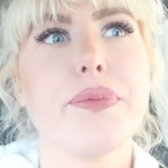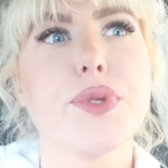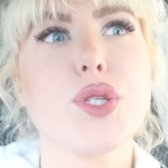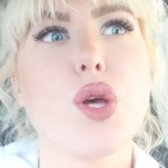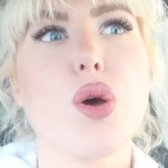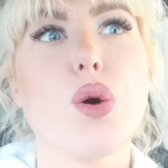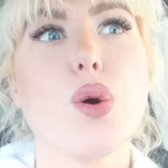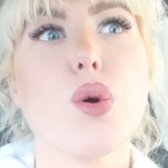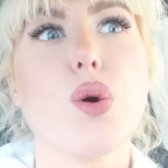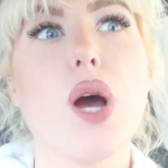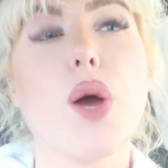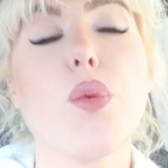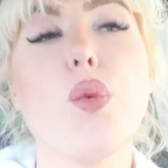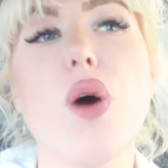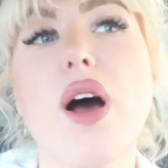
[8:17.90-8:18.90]
so
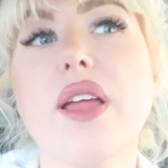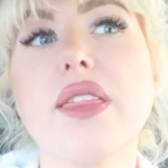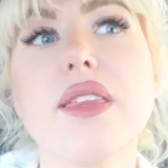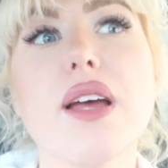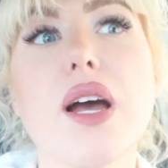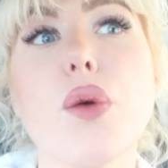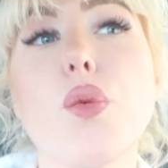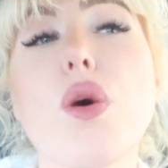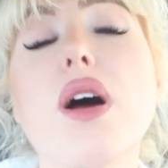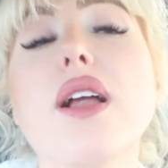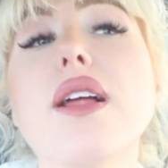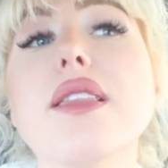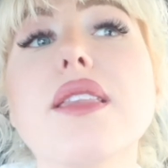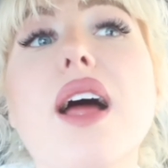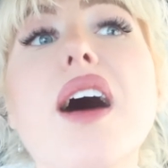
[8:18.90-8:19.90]
I want I
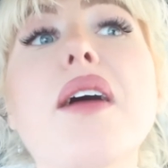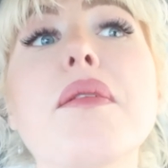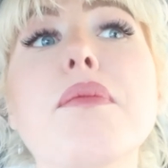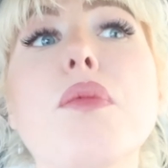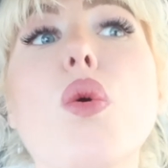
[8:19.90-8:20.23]
want a lot